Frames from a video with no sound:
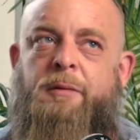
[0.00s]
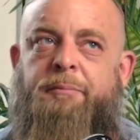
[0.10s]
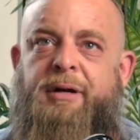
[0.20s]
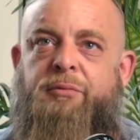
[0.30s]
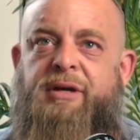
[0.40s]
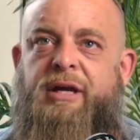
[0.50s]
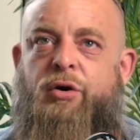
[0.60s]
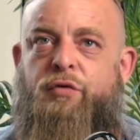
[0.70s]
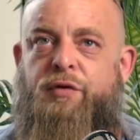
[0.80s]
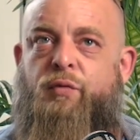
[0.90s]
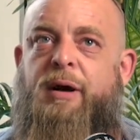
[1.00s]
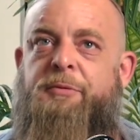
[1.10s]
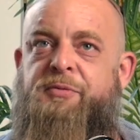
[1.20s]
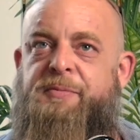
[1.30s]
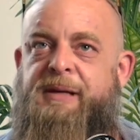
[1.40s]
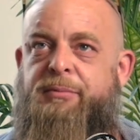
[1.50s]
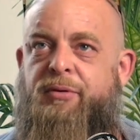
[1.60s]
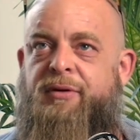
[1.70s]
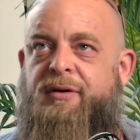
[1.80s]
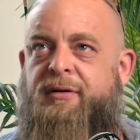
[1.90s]
But we get overwhelmed with
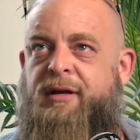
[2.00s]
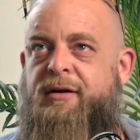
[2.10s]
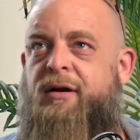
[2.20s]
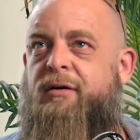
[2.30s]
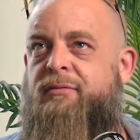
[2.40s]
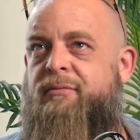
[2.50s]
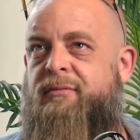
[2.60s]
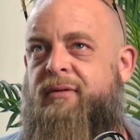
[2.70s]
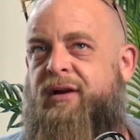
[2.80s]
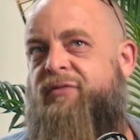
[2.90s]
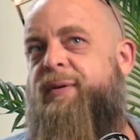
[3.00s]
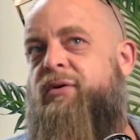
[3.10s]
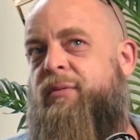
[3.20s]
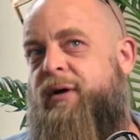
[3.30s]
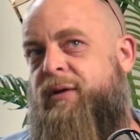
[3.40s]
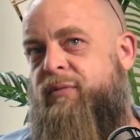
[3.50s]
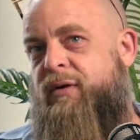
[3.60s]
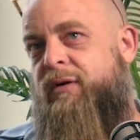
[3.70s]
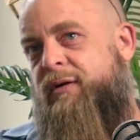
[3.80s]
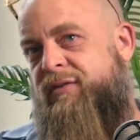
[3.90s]
people that are like, oh, how does Bitcoin mining
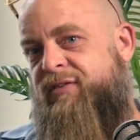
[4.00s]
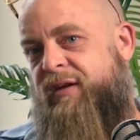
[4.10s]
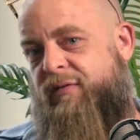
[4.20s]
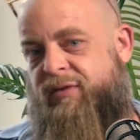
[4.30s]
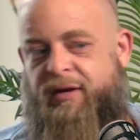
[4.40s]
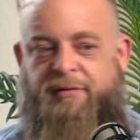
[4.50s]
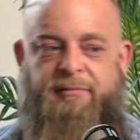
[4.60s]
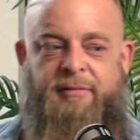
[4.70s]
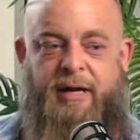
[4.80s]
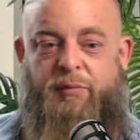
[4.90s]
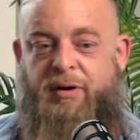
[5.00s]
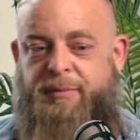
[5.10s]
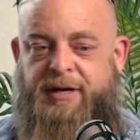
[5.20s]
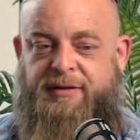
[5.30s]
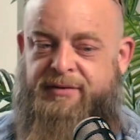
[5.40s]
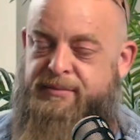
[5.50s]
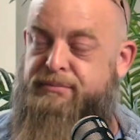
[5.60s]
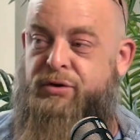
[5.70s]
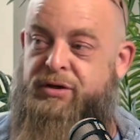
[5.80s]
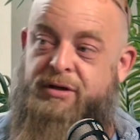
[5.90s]
work? Instead of saying, I want to buy this
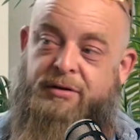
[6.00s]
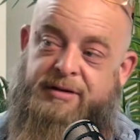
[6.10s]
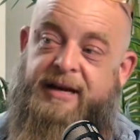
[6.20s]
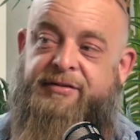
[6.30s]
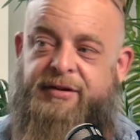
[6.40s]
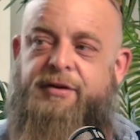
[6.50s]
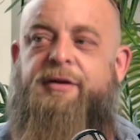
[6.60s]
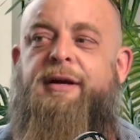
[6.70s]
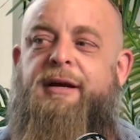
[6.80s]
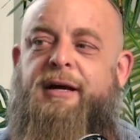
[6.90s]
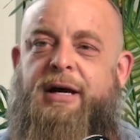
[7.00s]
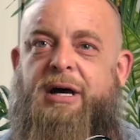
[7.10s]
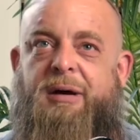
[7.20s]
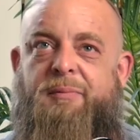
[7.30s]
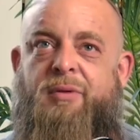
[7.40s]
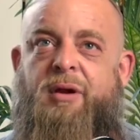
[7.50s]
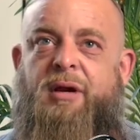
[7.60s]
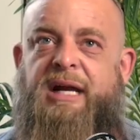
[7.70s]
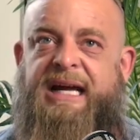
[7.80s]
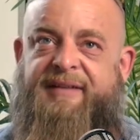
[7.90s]
million dollar data center. Um,
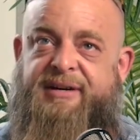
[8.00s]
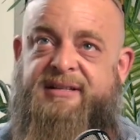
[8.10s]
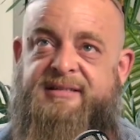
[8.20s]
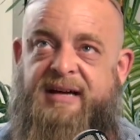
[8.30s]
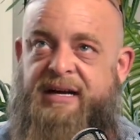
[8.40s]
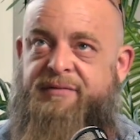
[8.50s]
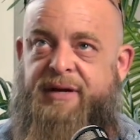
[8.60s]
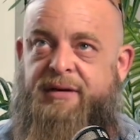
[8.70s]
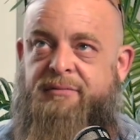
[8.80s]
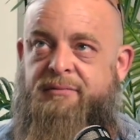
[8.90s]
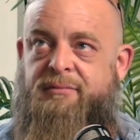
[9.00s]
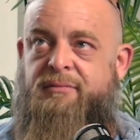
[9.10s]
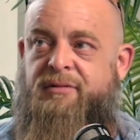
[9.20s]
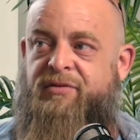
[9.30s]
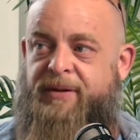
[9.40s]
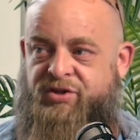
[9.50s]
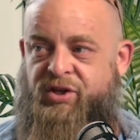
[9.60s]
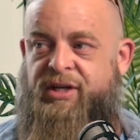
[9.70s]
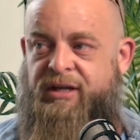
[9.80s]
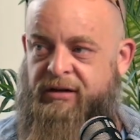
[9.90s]
having a side event,
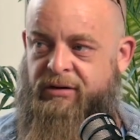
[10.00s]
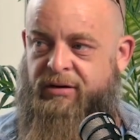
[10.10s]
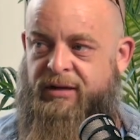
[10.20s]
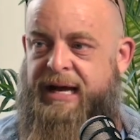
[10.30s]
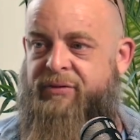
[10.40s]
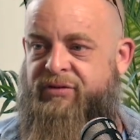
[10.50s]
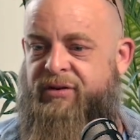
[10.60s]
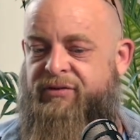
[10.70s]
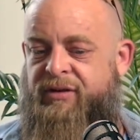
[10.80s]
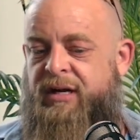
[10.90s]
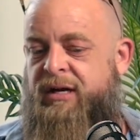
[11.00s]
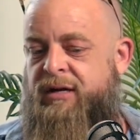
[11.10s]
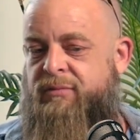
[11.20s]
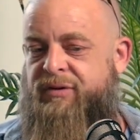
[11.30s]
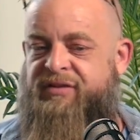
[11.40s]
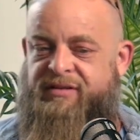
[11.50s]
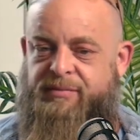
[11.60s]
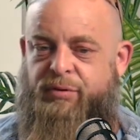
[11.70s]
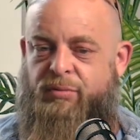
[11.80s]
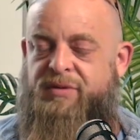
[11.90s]
especially here, allows us. We send
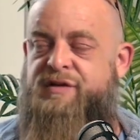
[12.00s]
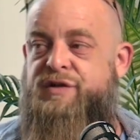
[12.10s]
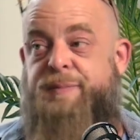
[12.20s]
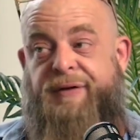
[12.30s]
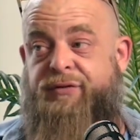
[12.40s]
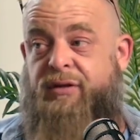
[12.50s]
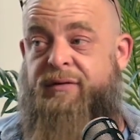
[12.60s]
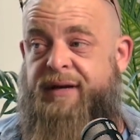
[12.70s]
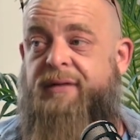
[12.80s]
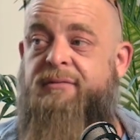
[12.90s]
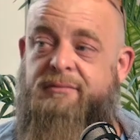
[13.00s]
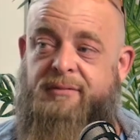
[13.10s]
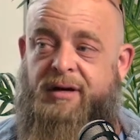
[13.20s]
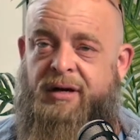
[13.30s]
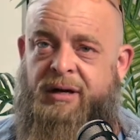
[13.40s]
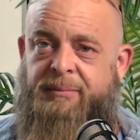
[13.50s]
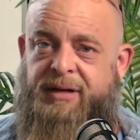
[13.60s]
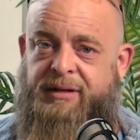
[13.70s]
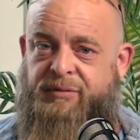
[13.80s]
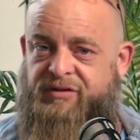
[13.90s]
some promo. We still sponsor the event, um,
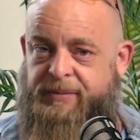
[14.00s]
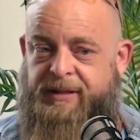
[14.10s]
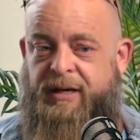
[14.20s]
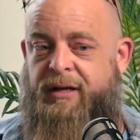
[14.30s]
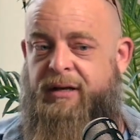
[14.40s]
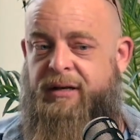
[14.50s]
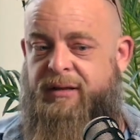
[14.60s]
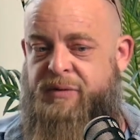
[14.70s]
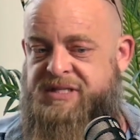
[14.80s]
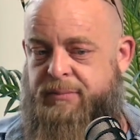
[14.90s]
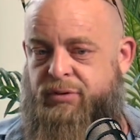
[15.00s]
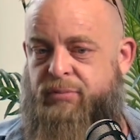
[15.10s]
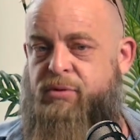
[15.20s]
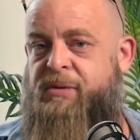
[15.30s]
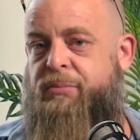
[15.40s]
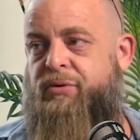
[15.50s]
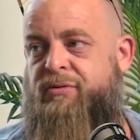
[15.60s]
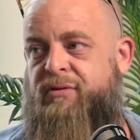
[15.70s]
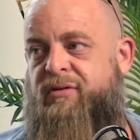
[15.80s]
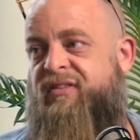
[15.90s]
and then we speak at it, and then we send promo people
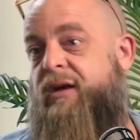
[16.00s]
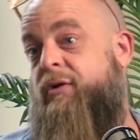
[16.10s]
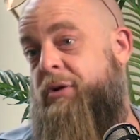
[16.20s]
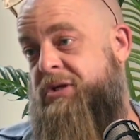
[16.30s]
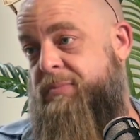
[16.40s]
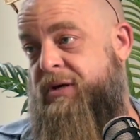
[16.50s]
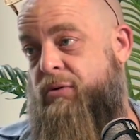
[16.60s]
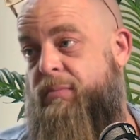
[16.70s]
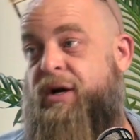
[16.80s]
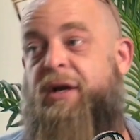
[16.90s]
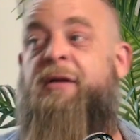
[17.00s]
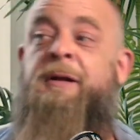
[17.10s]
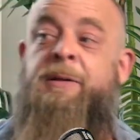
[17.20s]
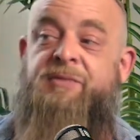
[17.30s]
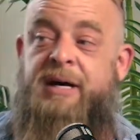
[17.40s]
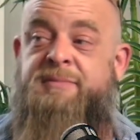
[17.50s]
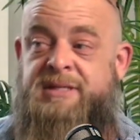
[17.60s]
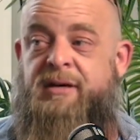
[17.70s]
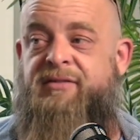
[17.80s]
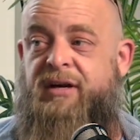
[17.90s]
to say, "Are you into Bitcoin mining? Come
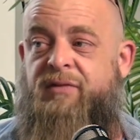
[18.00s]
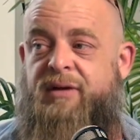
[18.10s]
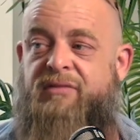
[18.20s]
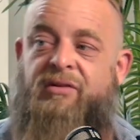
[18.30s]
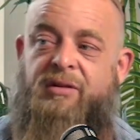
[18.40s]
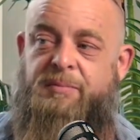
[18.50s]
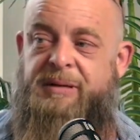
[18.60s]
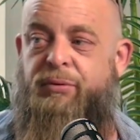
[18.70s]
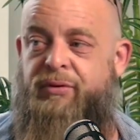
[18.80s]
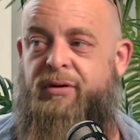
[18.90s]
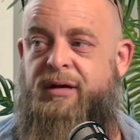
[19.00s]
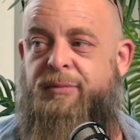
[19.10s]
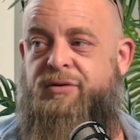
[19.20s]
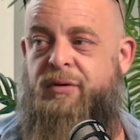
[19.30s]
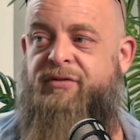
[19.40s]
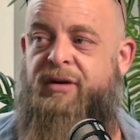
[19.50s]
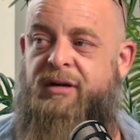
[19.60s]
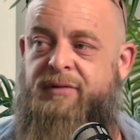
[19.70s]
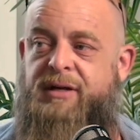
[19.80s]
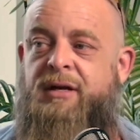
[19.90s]
see our side event." So the people that are coming to our
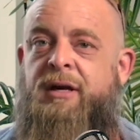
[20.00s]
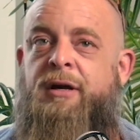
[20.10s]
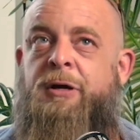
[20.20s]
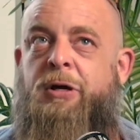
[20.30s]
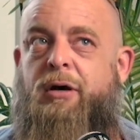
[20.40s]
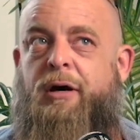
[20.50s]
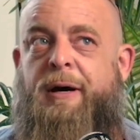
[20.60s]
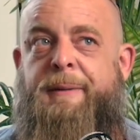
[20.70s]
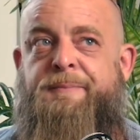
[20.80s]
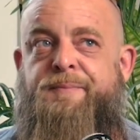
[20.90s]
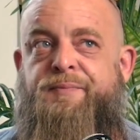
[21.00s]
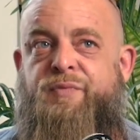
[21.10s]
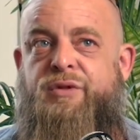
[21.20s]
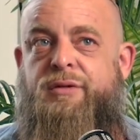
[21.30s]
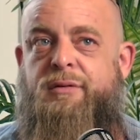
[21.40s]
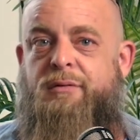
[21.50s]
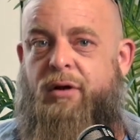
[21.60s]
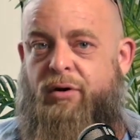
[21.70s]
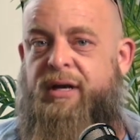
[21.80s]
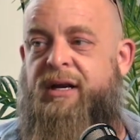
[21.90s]
side event um,
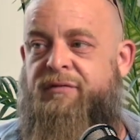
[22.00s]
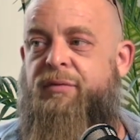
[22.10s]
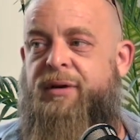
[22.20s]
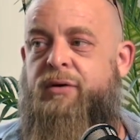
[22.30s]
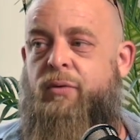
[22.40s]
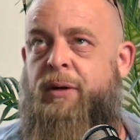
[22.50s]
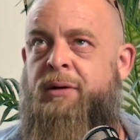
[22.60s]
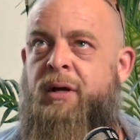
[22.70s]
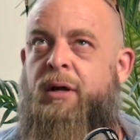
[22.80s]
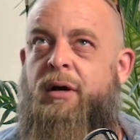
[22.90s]
are in it for Bitcoin.